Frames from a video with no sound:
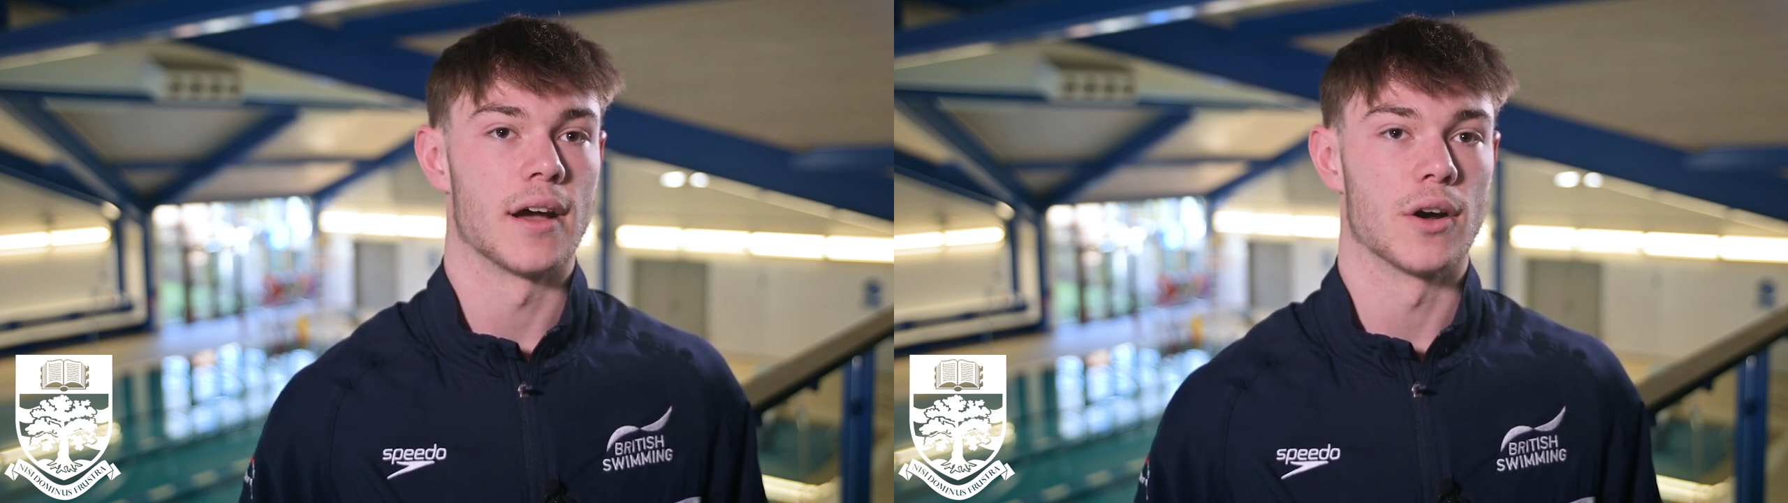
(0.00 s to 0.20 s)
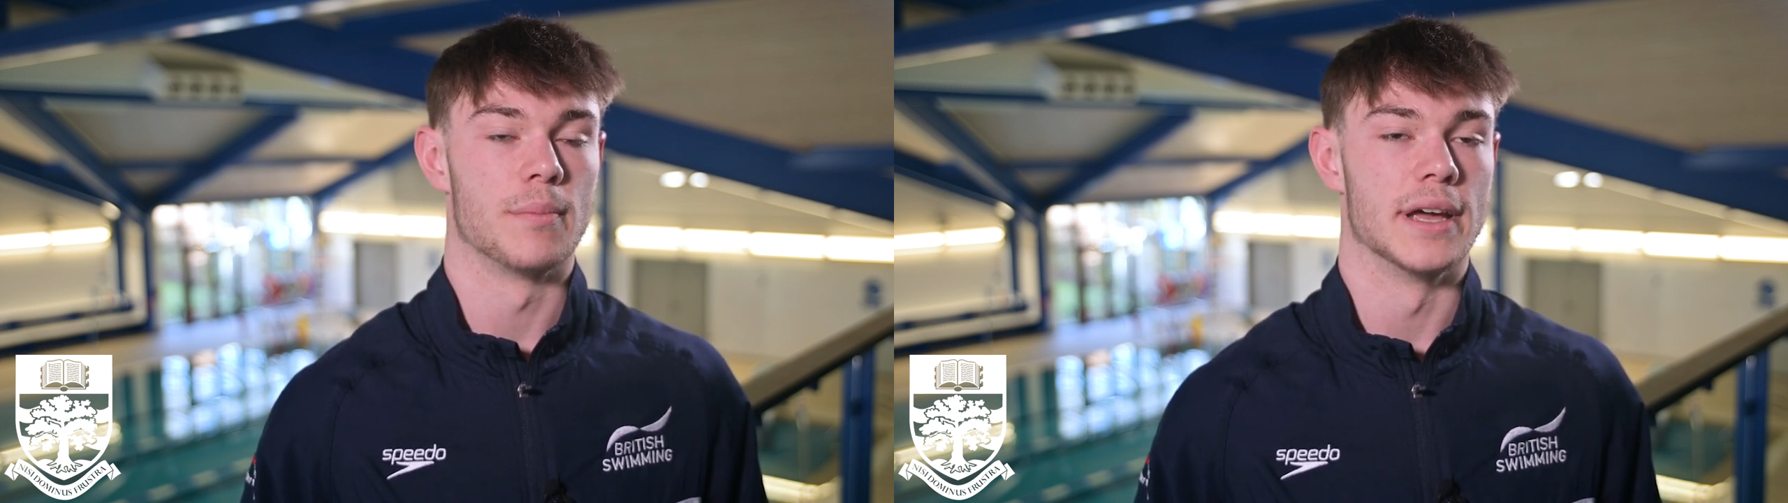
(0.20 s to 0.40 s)

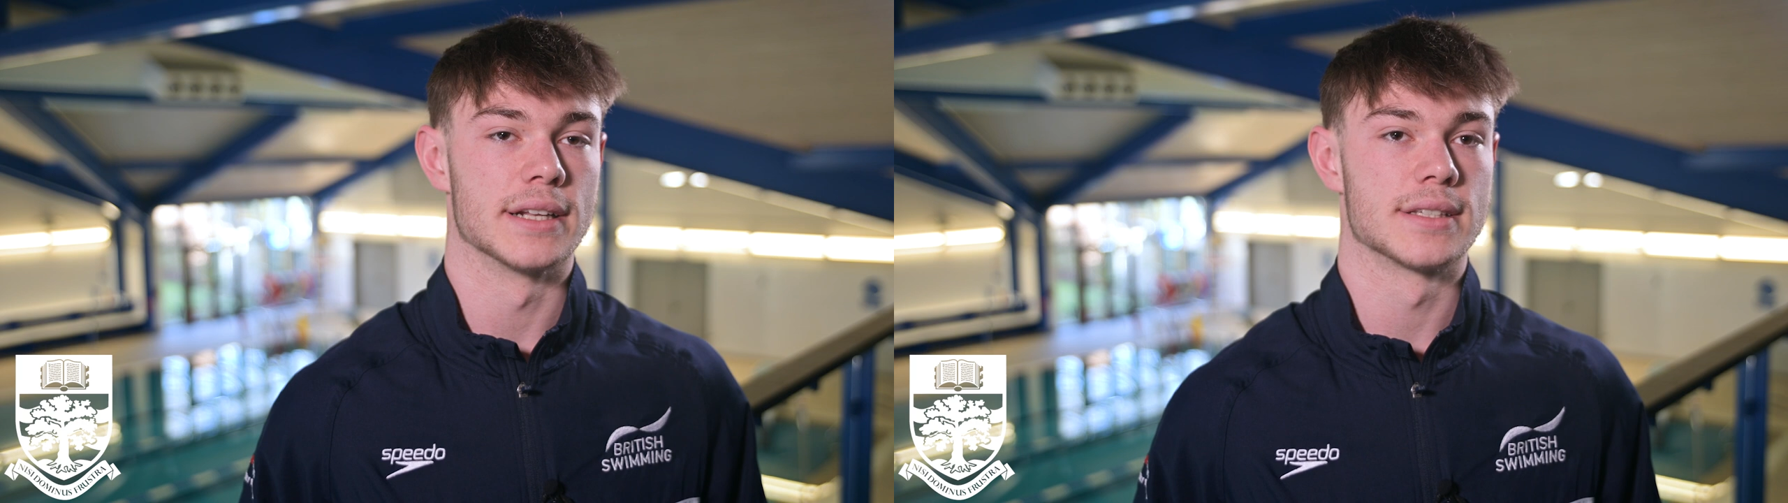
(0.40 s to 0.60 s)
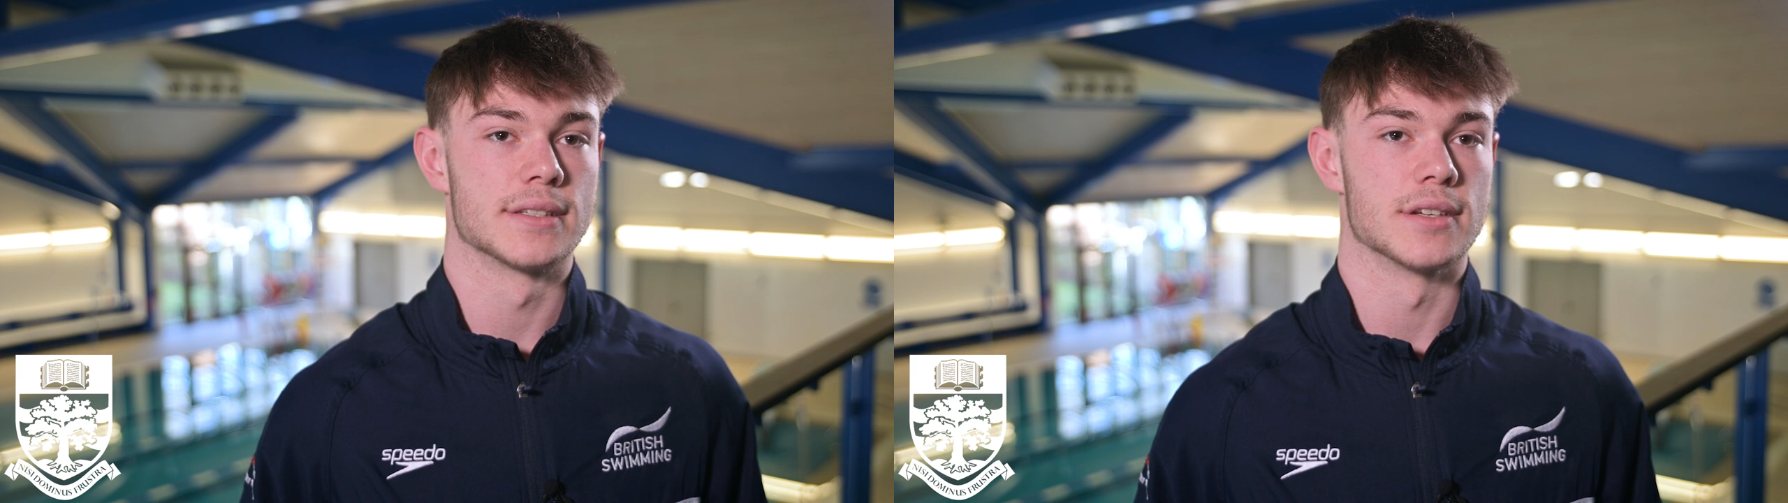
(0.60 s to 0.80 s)
I got
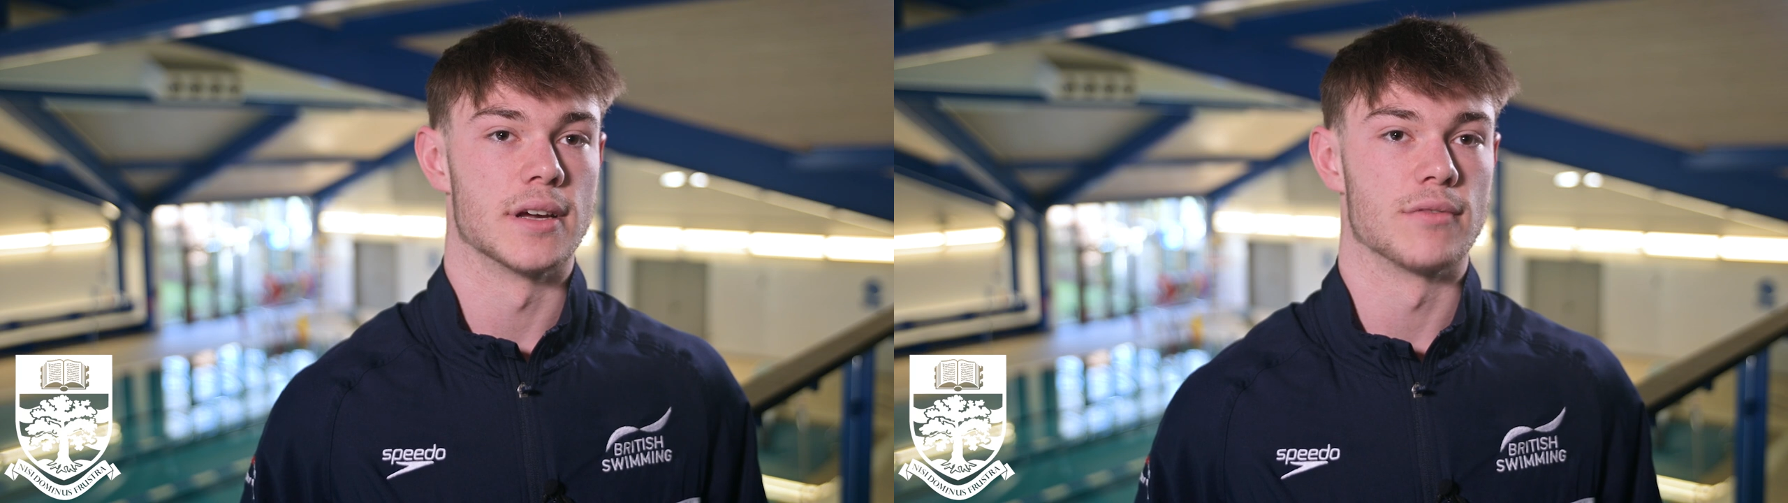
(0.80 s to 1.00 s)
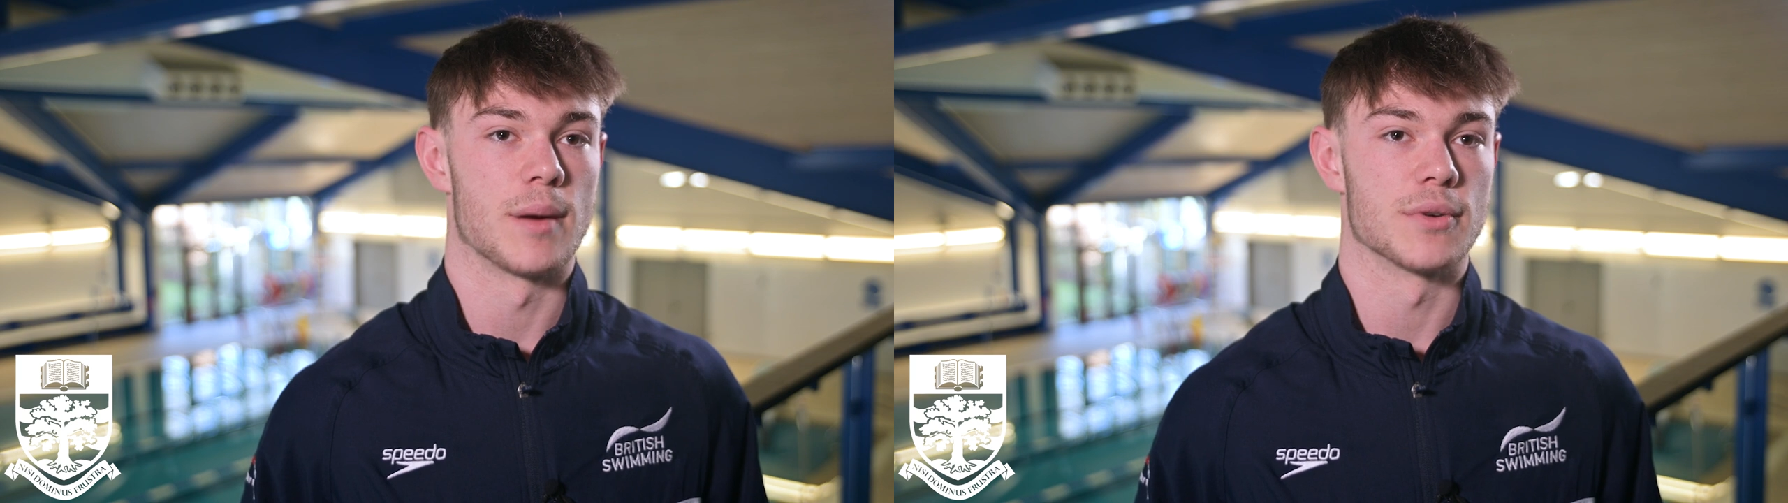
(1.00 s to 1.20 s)
picked
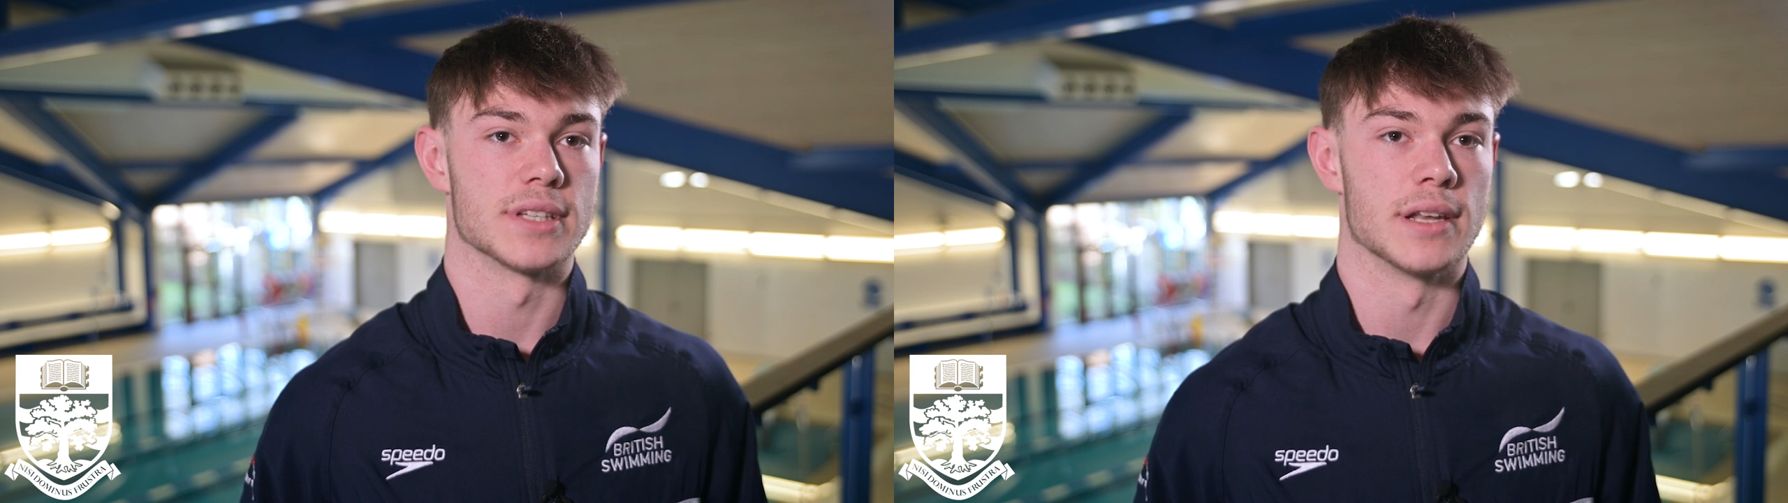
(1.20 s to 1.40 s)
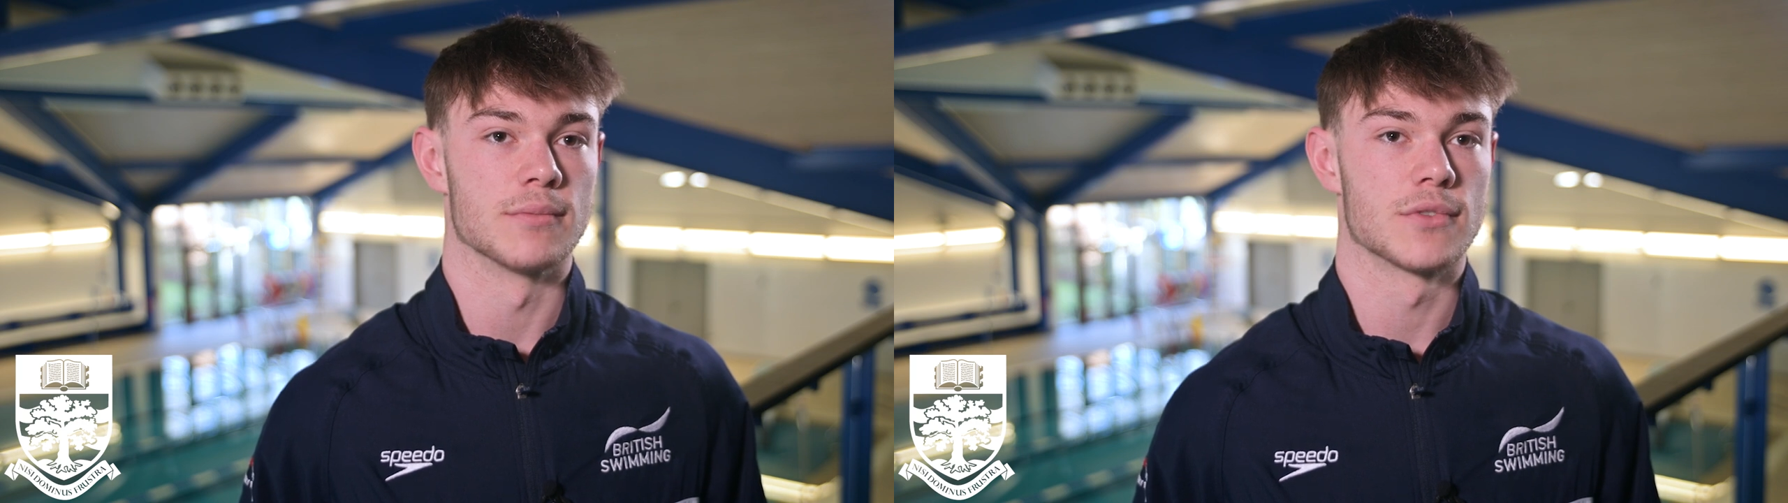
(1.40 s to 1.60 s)
to
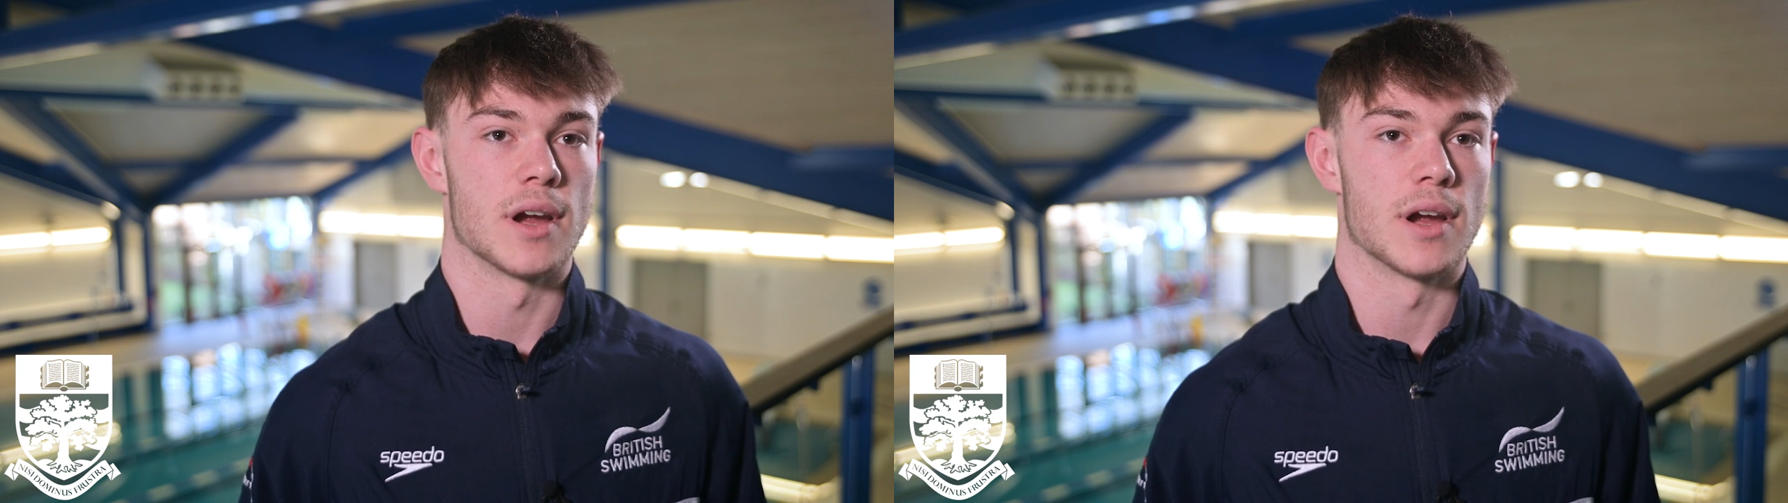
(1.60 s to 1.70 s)
represent